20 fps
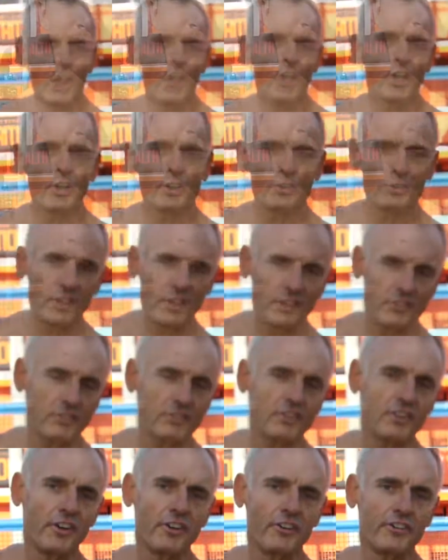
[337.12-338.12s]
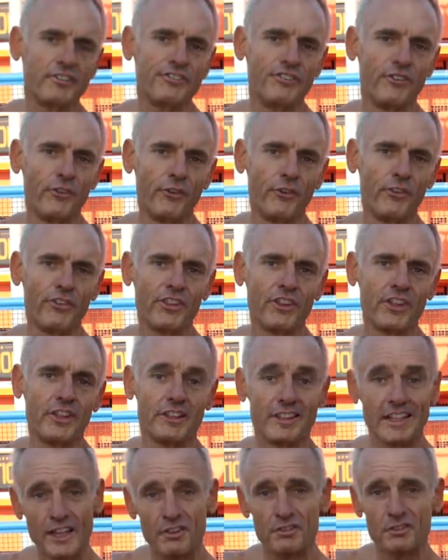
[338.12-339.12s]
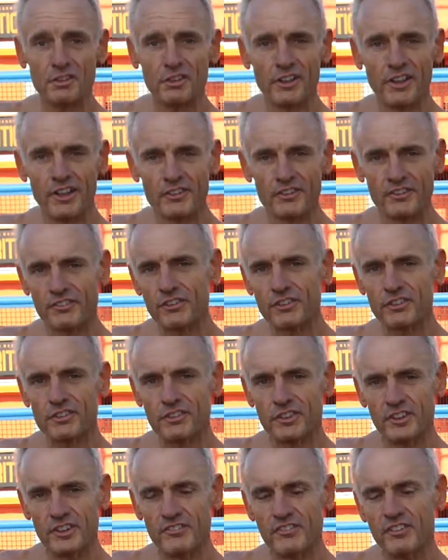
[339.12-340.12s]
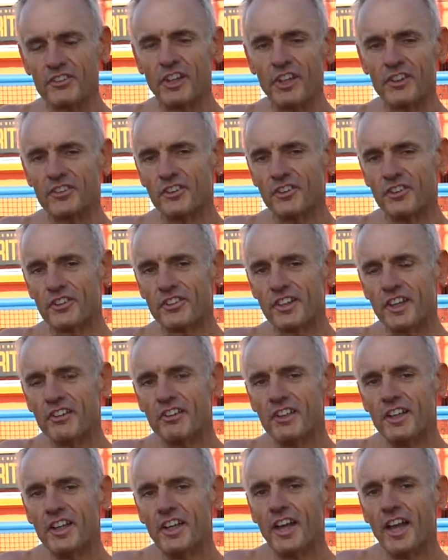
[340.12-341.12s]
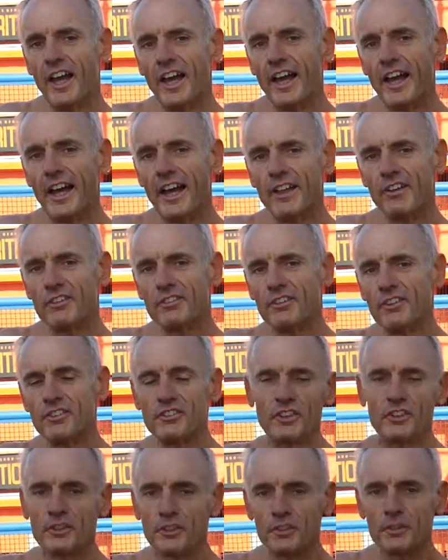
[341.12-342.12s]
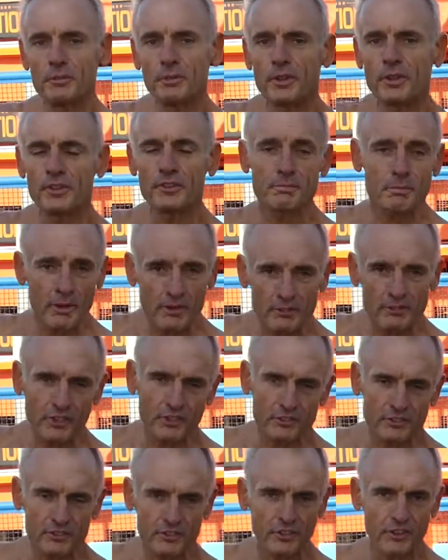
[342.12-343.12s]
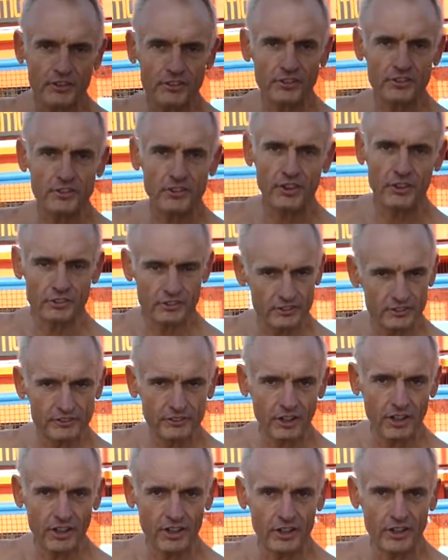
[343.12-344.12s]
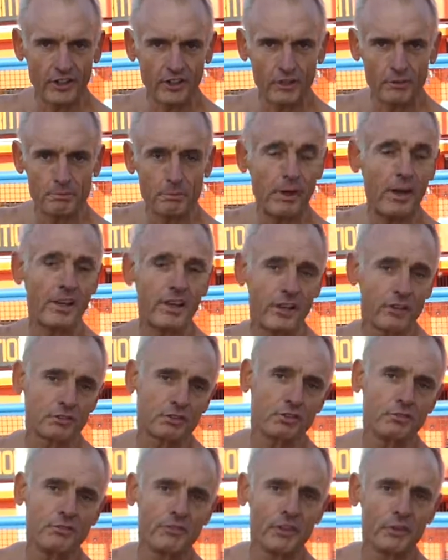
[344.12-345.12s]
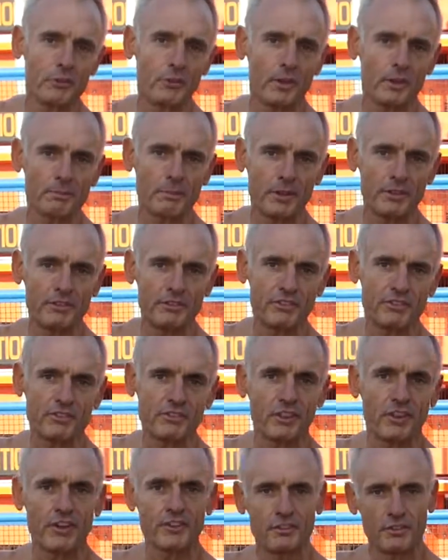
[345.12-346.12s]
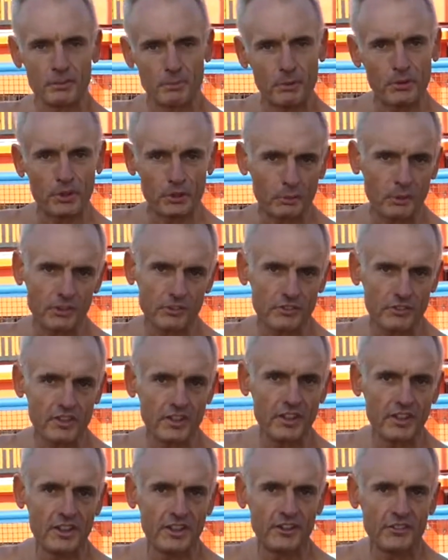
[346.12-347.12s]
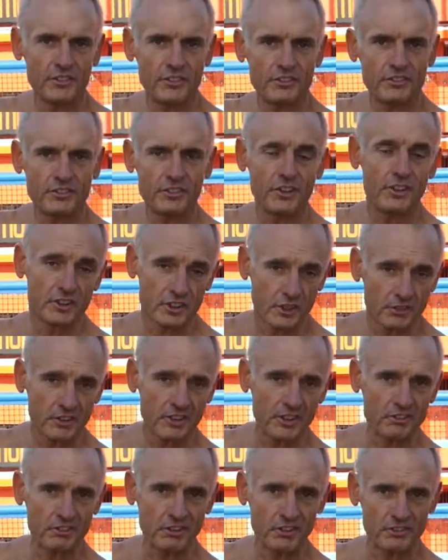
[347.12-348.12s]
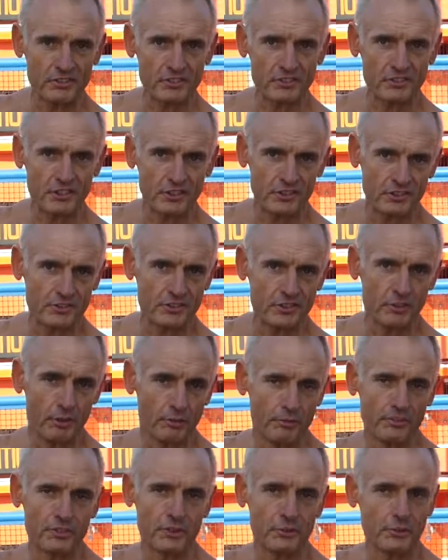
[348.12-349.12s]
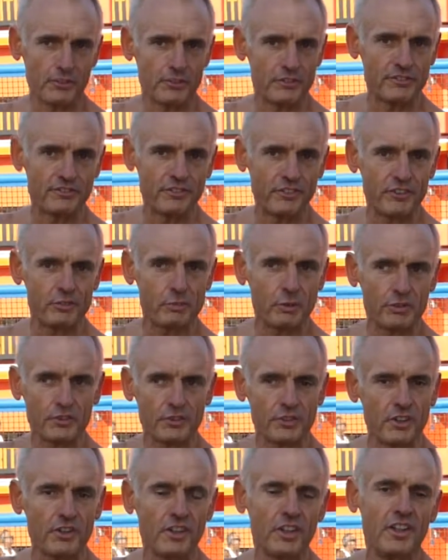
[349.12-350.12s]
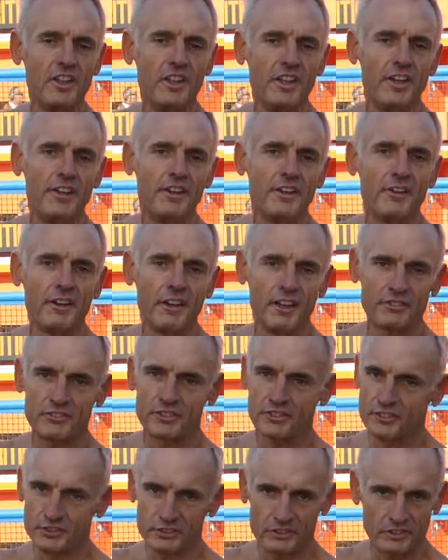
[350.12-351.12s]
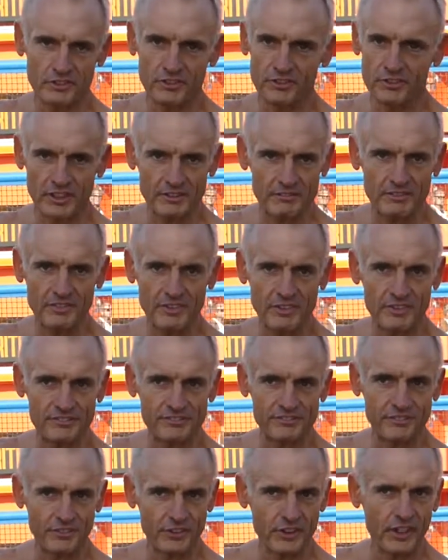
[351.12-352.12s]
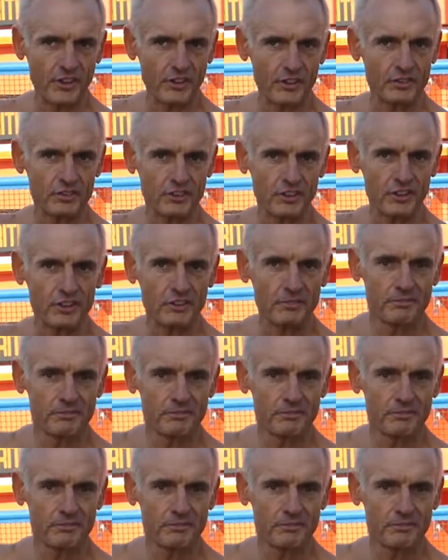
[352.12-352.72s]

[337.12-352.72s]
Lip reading: I'm going to do an exercise for the lateral head of the deltoids now, and this is unusual because most exercises that I do are bilateral, they work both sides of the body at once. This is a unilateral exercise, so obviously once you finish one side, you have to do the same thing for the other side.